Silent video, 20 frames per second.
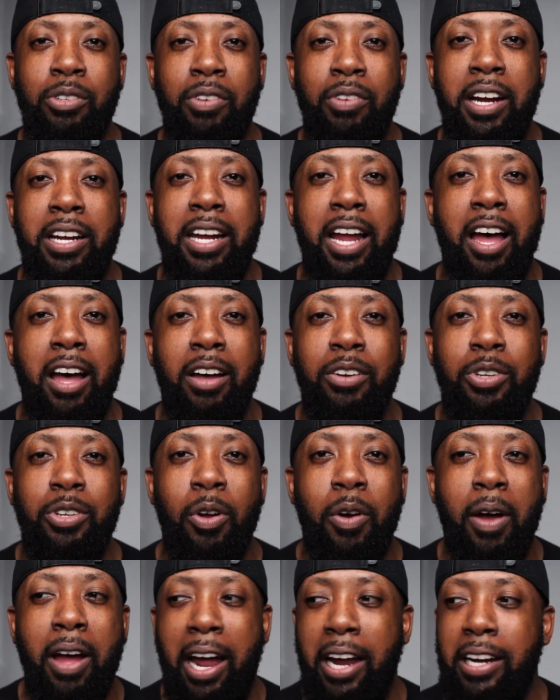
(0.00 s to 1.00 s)
Right now, you know,
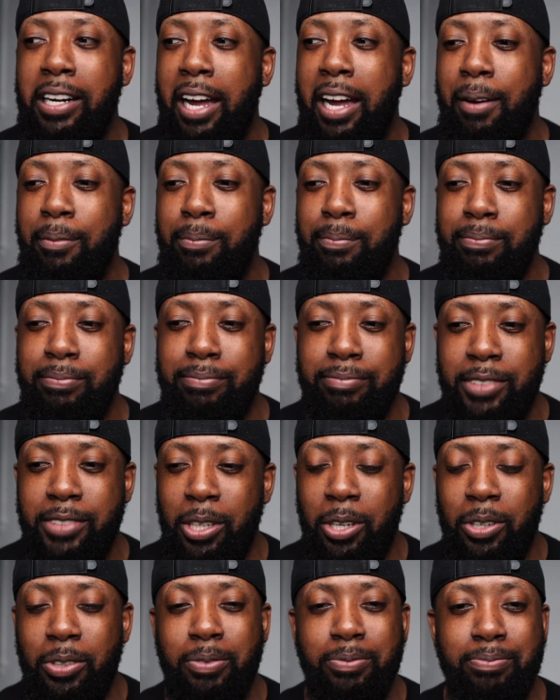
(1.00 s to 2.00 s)
I, I'm, you
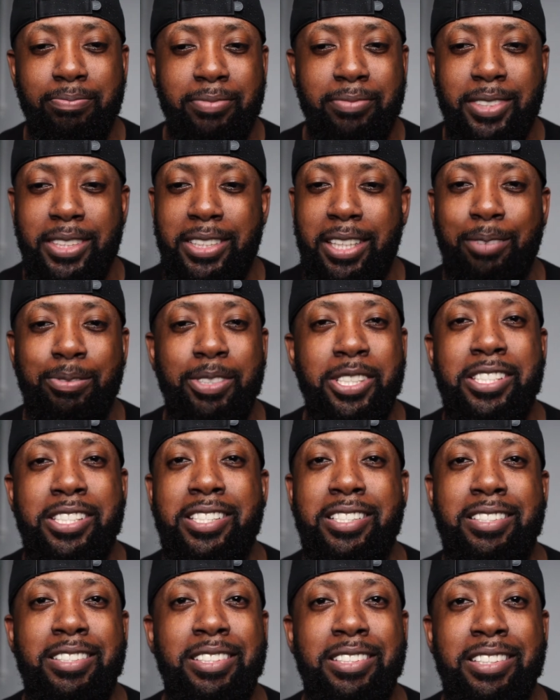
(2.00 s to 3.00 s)
know, I'm
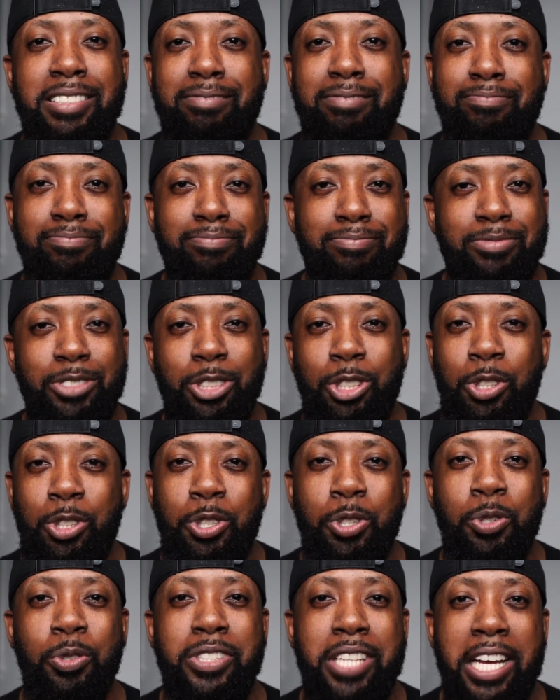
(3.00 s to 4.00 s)
just
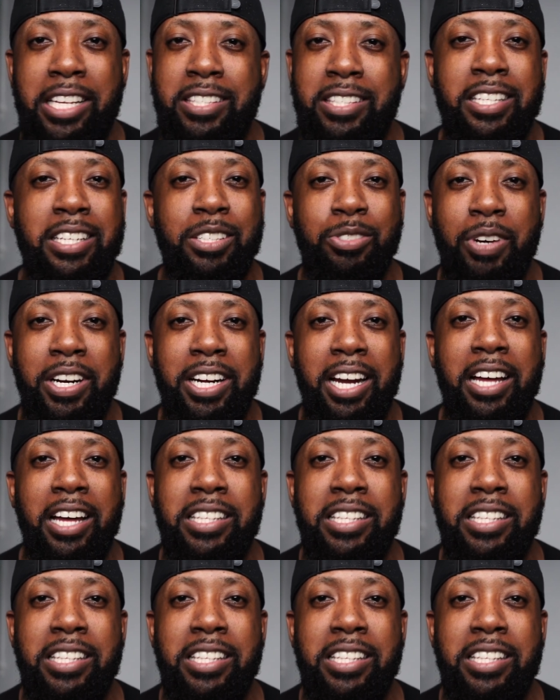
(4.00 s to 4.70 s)
you testing this right now.